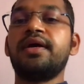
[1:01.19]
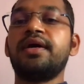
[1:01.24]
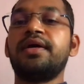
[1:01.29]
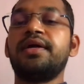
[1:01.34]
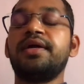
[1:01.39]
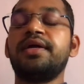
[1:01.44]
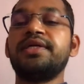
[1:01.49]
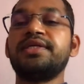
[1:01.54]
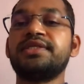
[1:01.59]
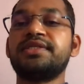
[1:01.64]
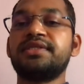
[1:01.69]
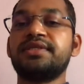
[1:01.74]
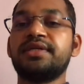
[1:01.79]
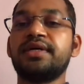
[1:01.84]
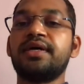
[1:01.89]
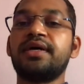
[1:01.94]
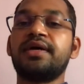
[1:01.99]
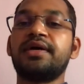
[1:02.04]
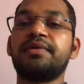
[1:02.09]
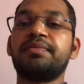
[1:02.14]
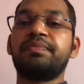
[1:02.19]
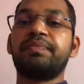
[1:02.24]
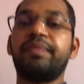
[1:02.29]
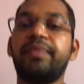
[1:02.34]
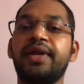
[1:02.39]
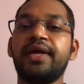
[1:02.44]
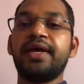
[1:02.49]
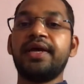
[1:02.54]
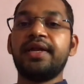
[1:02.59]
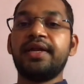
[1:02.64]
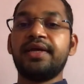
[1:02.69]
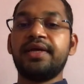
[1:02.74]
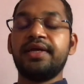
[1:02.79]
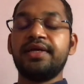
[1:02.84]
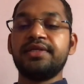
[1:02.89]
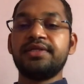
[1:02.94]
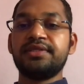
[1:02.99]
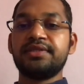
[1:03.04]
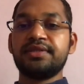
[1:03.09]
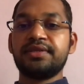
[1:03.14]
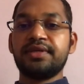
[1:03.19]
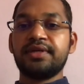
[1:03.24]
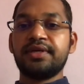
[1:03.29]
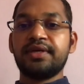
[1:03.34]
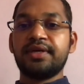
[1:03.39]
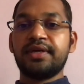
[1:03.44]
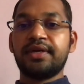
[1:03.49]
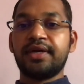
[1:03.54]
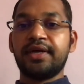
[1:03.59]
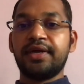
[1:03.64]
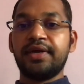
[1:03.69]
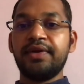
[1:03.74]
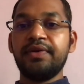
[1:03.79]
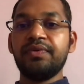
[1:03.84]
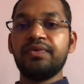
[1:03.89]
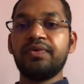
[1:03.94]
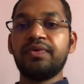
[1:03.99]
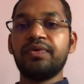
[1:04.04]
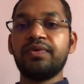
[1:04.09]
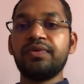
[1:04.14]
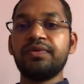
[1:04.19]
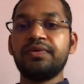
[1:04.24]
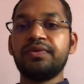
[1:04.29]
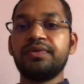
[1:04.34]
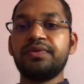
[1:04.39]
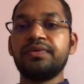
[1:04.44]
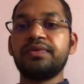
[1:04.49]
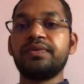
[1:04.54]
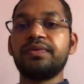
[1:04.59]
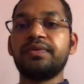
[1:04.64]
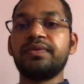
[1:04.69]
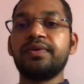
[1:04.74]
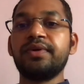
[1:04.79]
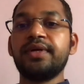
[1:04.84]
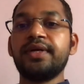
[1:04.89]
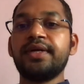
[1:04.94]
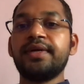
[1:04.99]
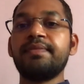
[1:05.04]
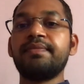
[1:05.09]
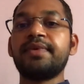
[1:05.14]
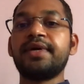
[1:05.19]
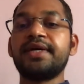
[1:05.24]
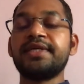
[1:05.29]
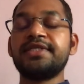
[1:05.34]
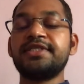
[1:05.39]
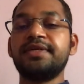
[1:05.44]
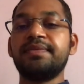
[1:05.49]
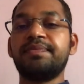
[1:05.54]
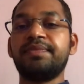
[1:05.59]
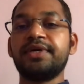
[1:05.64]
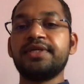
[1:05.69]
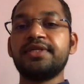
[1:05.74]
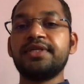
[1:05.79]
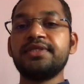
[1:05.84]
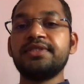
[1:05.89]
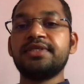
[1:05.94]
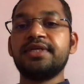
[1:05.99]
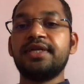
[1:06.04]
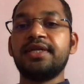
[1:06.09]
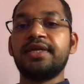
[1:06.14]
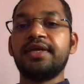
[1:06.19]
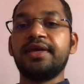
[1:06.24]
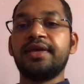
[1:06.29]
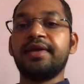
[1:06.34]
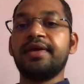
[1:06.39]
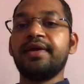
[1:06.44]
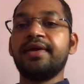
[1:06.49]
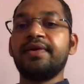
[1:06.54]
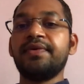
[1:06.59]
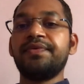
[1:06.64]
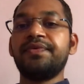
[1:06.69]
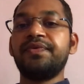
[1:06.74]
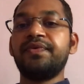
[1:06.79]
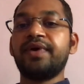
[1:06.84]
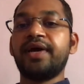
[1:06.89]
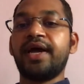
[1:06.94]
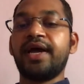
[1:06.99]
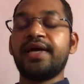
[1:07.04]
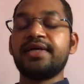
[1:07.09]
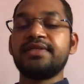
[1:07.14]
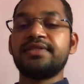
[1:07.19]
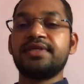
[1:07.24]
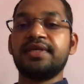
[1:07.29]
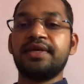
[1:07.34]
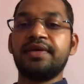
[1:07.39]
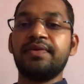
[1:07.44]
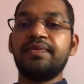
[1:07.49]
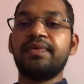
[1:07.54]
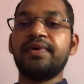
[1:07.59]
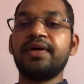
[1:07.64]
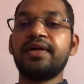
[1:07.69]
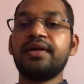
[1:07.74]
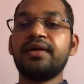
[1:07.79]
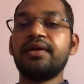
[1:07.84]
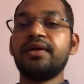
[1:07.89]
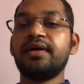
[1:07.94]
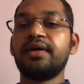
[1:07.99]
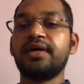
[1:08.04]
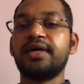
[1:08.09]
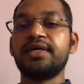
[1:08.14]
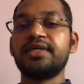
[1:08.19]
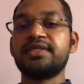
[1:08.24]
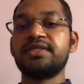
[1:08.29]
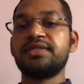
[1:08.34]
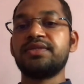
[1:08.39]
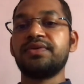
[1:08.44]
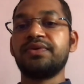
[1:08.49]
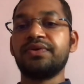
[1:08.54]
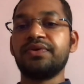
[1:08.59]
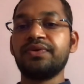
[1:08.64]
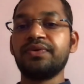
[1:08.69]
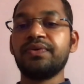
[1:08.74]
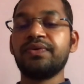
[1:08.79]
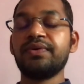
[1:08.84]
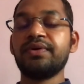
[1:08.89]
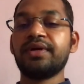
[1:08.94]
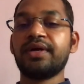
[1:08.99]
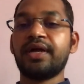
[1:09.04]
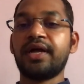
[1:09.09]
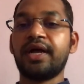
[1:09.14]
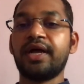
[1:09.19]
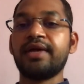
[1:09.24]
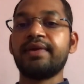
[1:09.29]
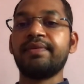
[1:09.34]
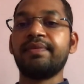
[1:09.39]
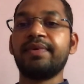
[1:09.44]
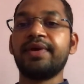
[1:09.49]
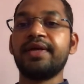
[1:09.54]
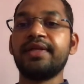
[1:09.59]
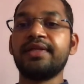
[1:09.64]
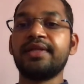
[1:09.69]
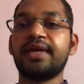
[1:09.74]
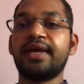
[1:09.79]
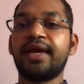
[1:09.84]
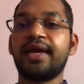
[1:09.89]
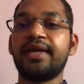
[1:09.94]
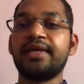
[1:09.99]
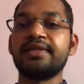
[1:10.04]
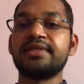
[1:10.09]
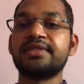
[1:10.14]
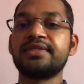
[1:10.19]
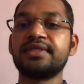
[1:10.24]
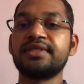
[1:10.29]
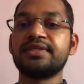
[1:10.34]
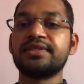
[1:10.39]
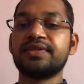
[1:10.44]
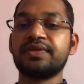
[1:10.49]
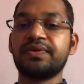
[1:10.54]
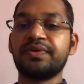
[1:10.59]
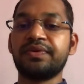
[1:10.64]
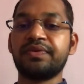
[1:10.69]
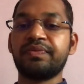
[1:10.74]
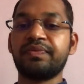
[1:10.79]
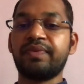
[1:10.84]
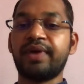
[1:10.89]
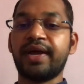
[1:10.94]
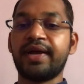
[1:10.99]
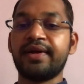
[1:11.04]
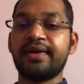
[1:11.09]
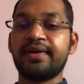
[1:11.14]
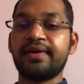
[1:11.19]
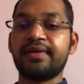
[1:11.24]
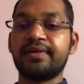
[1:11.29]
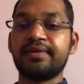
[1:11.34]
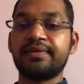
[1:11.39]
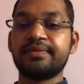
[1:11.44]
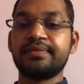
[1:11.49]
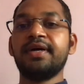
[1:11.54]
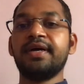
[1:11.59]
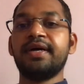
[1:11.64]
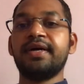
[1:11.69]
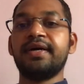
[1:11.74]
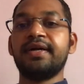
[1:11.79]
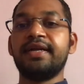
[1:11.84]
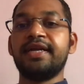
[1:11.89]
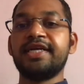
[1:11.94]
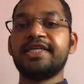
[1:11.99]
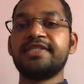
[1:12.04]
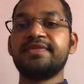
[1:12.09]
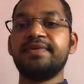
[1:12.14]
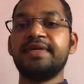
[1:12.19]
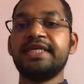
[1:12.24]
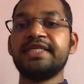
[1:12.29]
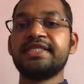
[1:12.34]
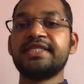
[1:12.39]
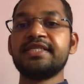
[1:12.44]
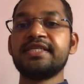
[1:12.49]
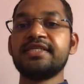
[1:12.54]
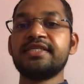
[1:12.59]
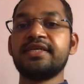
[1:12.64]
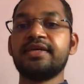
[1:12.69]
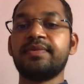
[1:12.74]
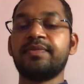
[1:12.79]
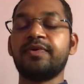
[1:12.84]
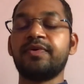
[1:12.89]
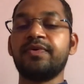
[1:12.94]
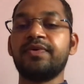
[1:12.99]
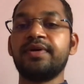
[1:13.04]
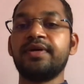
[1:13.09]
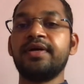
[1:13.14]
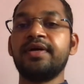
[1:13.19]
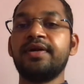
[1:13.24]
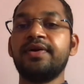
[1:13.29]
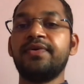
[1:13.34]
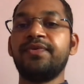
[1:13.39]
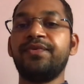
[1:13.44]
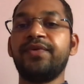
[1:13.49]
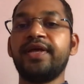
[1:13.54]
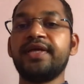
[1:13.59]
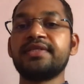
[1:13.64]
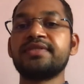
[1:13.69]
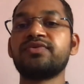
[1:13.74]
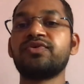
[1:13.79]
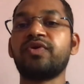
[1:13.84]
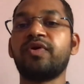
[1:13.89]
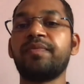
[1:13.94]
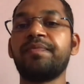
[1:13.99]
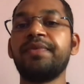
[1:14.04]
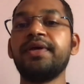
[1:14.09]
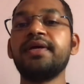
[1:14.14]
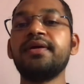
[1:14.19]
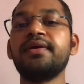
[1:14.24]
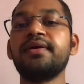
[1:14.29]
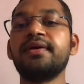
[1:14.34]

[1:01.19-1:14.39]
Its prayer is in hope to Maharshi Patanjali, who has given us to Yoga, Ayurveda and Sanskrit Vyakaran. Let's discuss about today's topic,